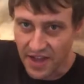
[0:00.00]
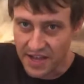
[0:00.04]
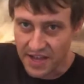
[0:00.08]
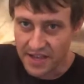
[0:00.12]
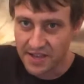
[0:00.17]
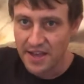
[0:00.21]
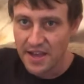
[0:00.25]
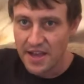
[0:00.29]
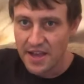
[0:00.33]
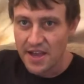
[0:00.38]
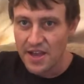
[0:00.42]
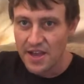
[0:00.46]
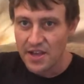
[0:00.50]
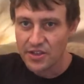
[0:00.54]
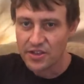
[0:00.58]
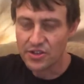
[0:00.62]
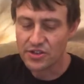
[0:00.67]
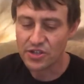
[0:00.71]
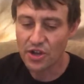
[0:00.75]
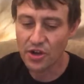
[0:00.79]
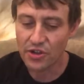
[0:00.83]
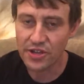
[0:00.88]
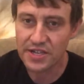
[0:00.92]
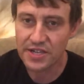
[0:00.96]
Like,
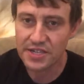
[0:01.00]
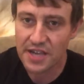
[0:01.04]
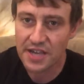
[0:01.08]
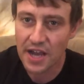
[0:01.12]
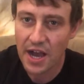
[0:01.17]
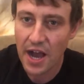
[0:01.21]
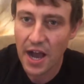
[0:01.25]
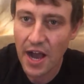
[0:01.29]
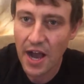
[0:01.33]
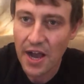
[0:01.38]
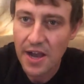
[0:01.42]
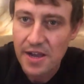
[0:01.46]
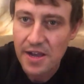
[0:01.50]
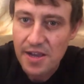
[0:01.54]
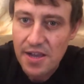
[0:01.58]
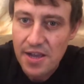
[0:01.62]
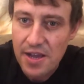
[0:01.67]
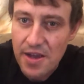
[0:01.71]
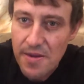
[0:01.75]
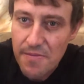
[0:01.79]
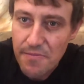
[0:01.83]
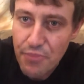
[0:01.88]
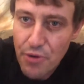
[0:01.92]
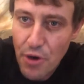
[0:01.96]
there's all these uh,
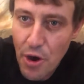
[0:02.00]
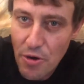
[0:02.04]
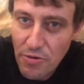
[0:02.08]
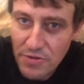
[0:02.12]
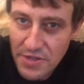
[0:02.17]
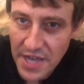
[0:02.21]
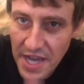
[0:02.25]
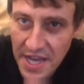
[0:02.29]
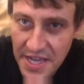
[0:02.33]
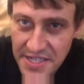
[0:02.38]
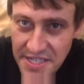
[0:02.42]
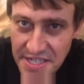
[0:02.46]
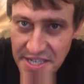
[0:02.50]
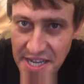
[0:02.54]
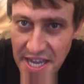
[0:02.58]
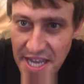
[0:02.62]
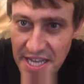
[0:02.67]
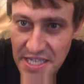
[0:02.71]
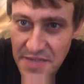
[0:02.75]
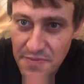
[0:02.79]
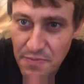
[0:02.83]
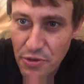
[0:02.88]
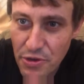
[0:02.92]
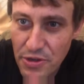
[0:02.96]
protests
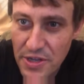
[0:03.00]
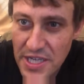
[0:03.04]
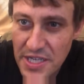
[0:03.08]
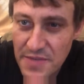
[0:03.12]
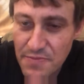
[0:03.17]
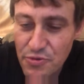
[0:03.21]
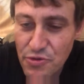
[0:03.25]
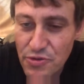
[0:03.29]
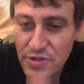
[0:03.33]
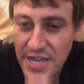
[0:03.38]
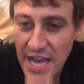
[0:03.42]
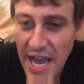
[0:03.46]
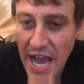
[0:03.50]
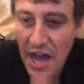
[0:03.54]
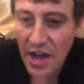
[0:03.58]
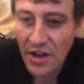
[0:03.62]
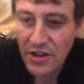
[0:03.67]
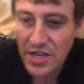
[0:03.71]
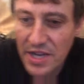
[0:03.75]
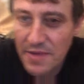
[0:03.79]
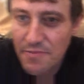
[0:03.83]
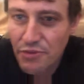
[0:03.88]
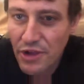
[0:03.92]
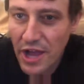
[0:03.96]
against police
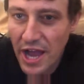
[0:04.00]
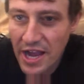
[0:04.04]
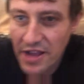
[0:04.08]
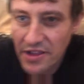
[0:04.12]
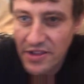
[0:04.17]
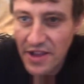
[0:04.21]
brutality, Black